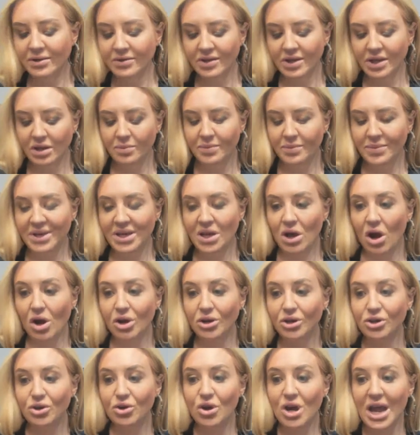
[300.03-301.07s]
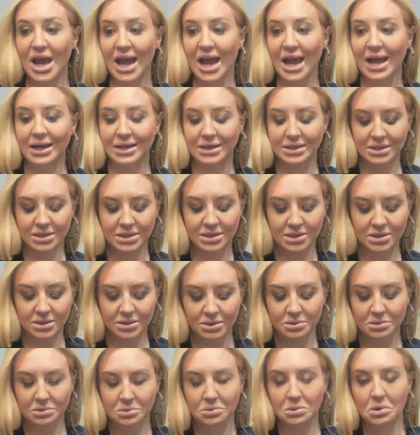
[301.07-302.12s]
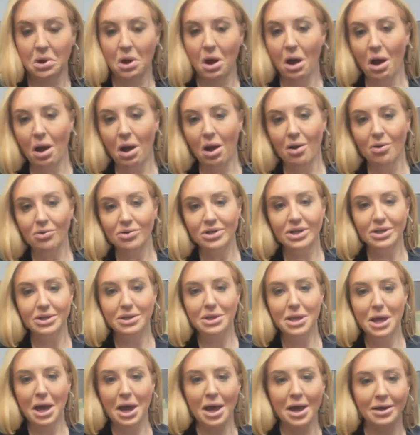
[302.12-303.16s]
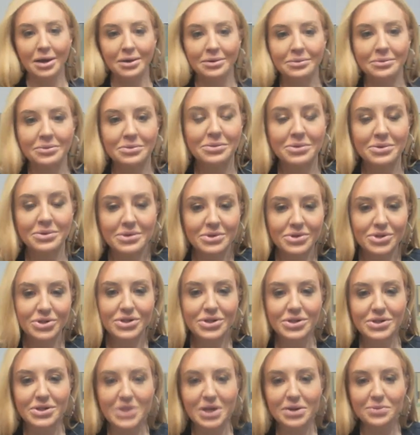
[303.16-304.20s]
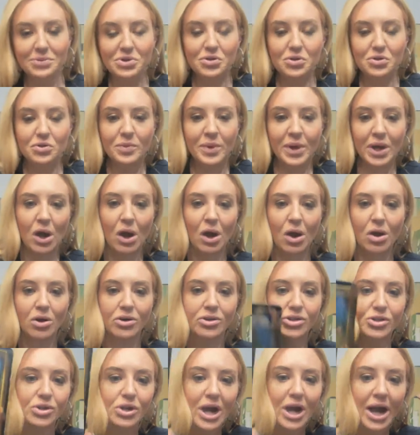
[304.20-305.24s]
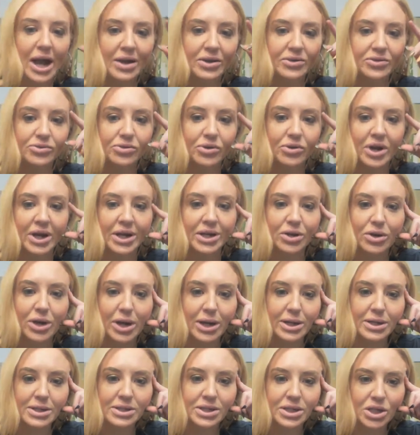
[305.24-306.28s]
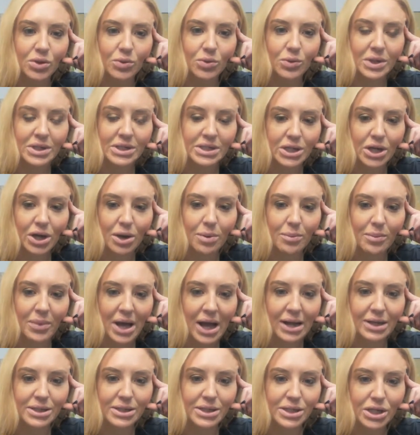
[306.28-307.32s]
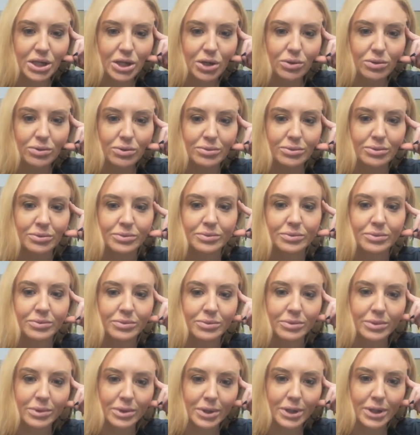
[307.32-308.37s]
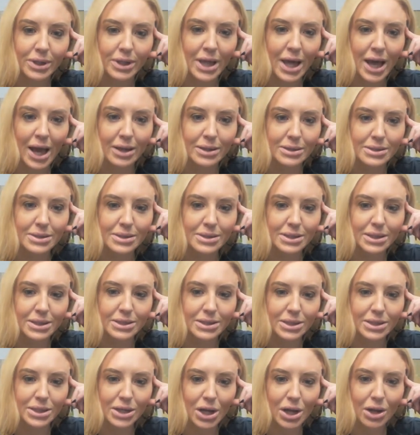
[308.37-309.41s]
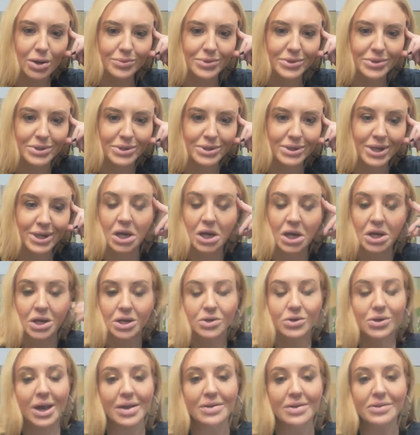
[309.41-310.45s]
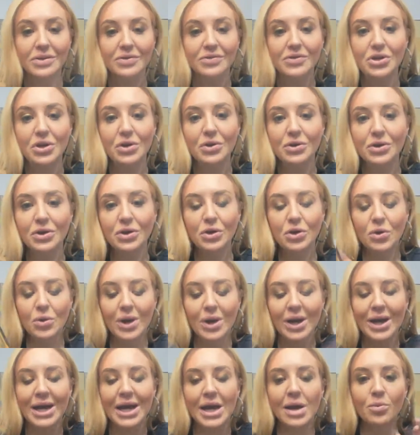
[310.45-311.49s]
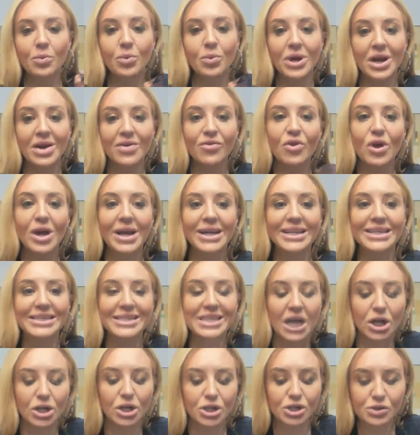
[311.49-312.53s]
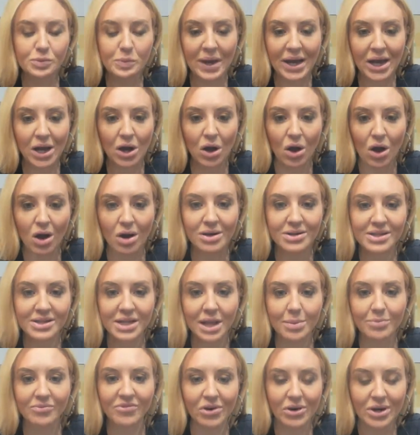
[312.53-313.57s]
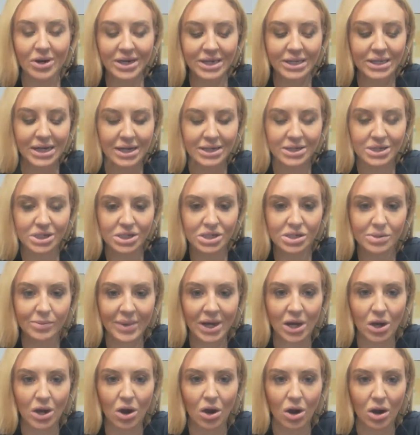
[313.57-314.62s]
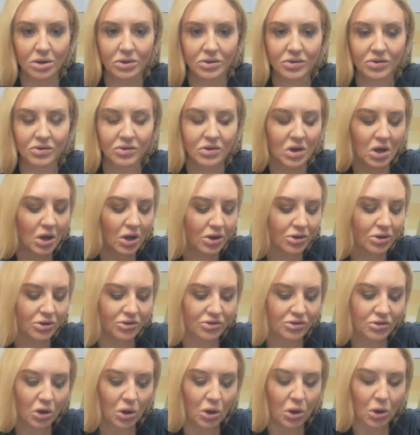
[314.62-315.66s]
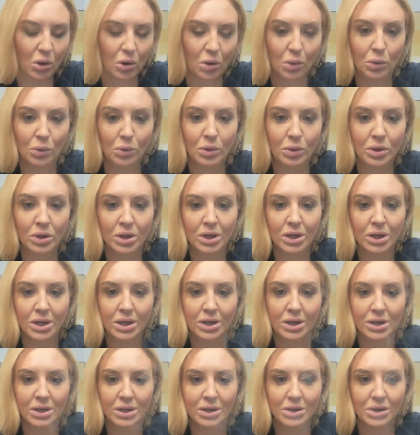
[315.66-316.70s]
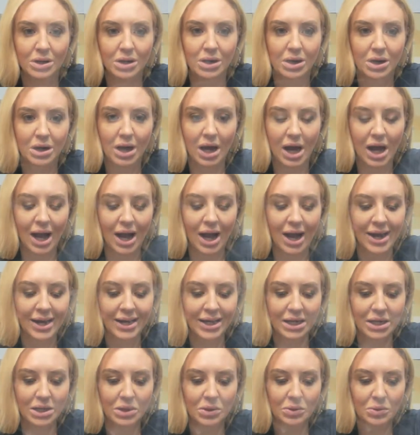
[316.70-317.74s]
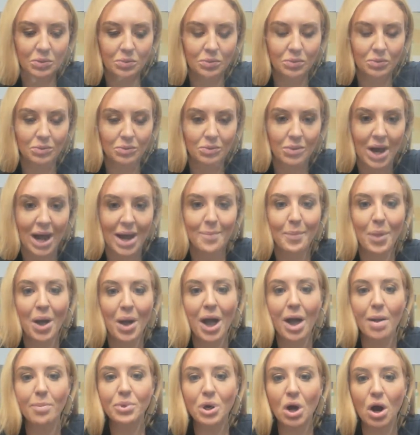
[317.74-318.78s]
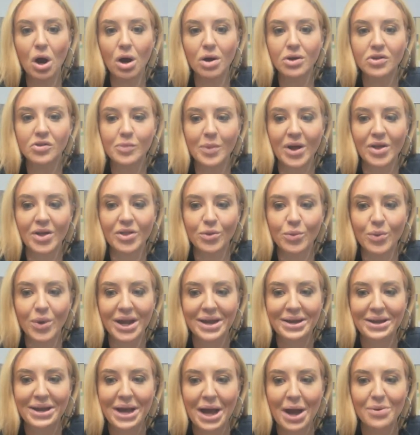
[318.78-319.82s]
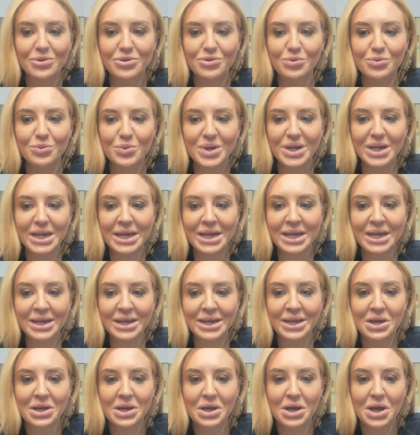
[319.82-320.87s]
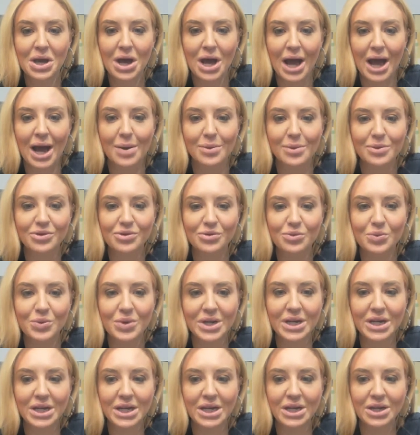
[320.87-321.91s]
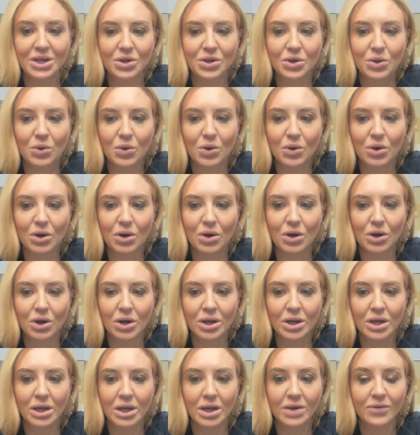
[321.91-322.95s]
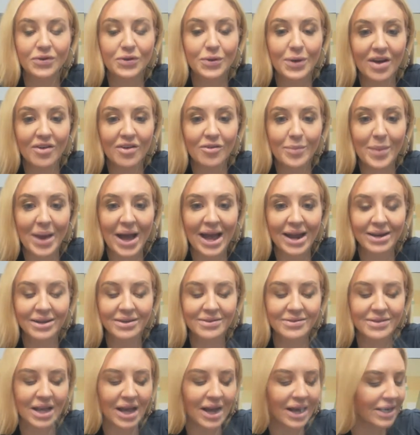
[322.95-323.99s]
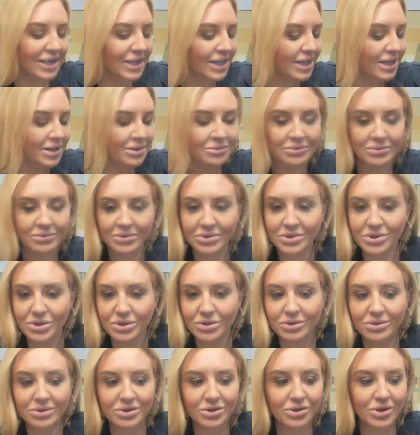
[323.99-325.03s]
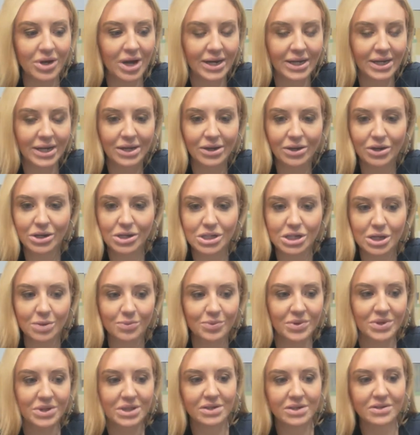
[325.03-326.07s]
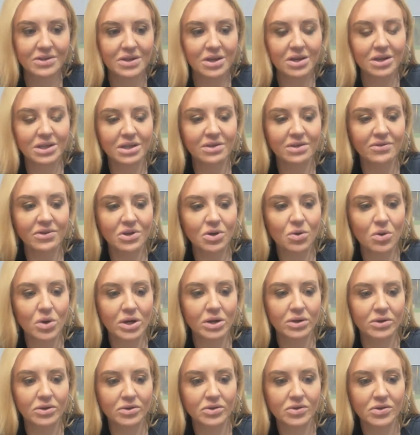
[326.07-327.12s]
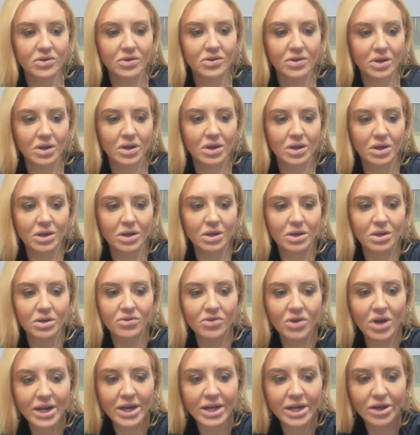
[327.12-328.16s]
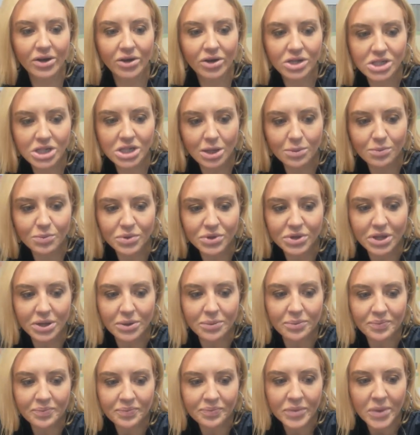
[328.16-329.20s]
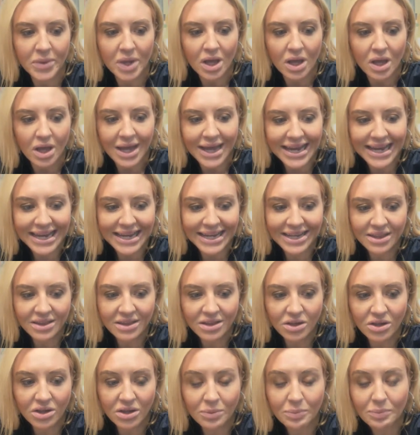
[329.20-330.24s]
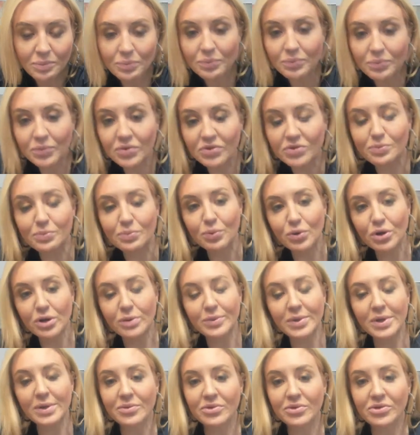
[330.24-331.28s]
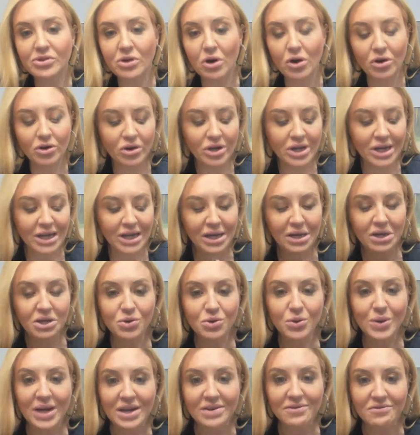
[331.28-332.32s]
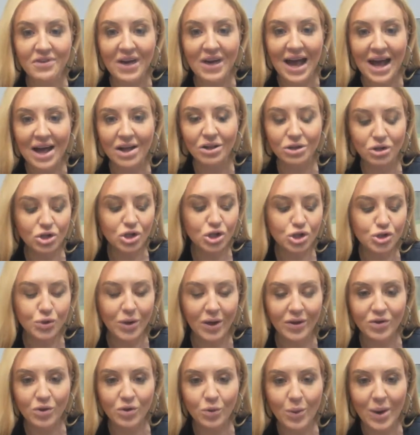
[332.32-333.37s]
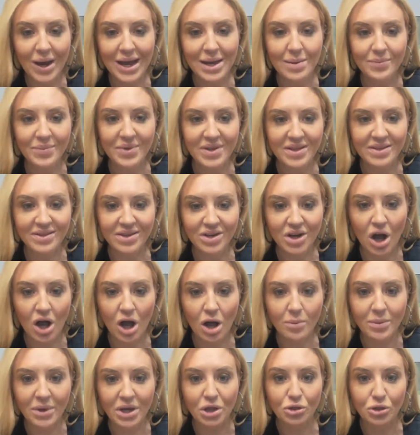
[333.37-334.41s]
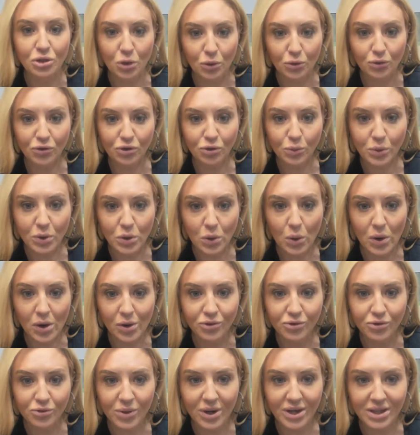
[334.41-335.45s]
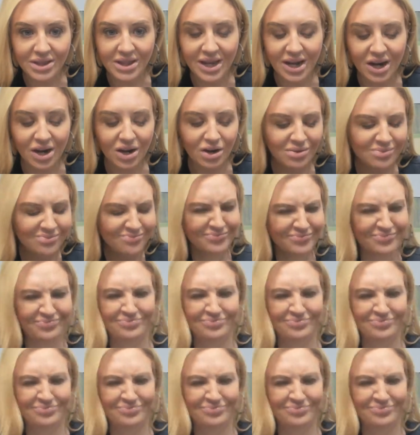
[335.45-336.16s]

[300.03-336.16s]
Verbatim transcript: is going to be on your ex. Oh, look at that. Just as I'm doing my cards, your ex, right? Your ex that you want to come back to you. Look at that. Six of cups. You guys, if you don't know who I am, whenever I touch my cards, I'm very connected to my cards. So I I pop cards by the way. I was reading I was reading your if you have bad anxiety, dude, you got to get hooked up with these Young Living oils. You got to get hooked up with them. In the premium starter kit, you get Valor, Stress Away, and Peace and Calming. Those three oils right there.